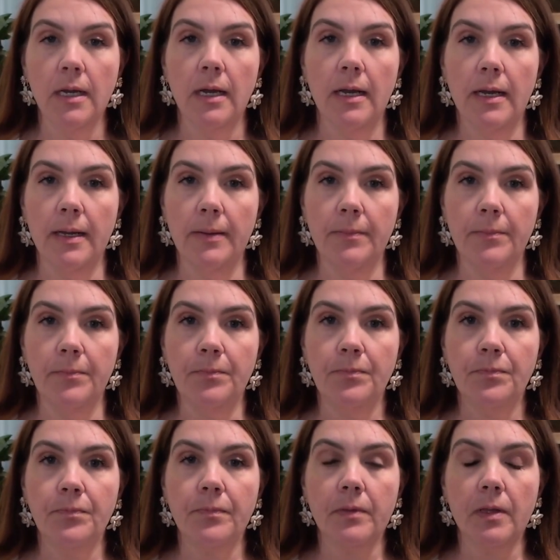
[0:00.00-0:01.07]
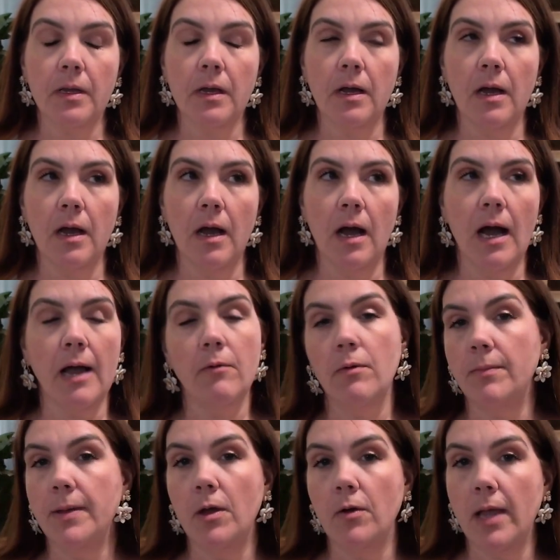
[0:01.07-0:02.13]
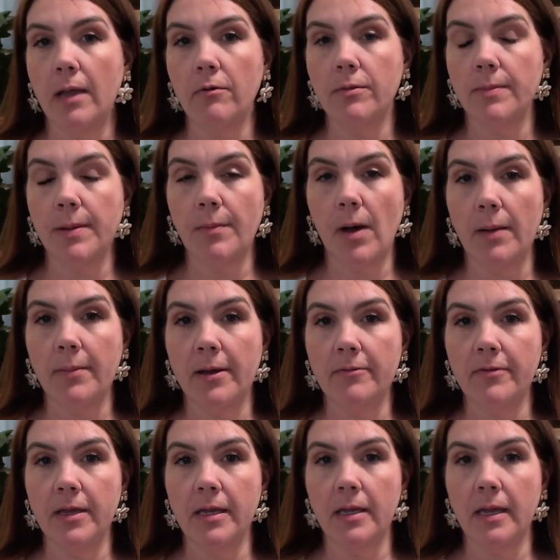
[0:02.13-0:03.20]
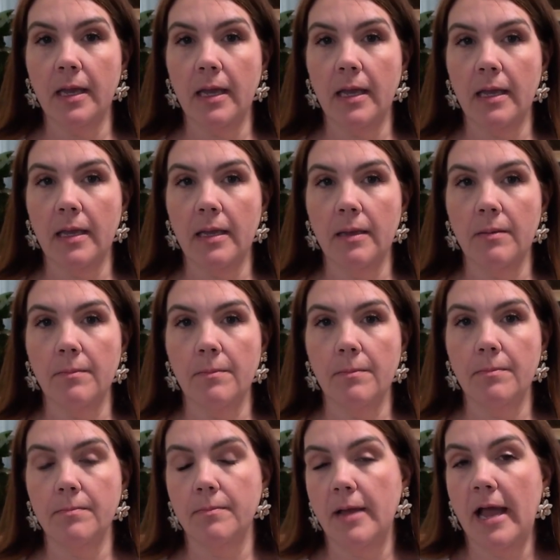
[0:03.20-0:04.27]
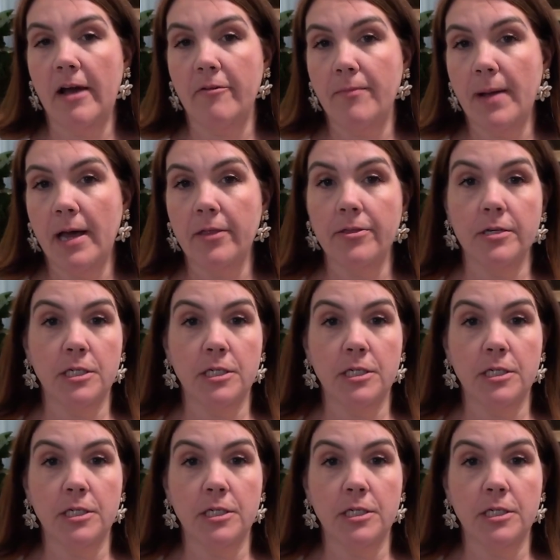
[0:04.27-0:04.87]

I would be okay with my mom having a half bath.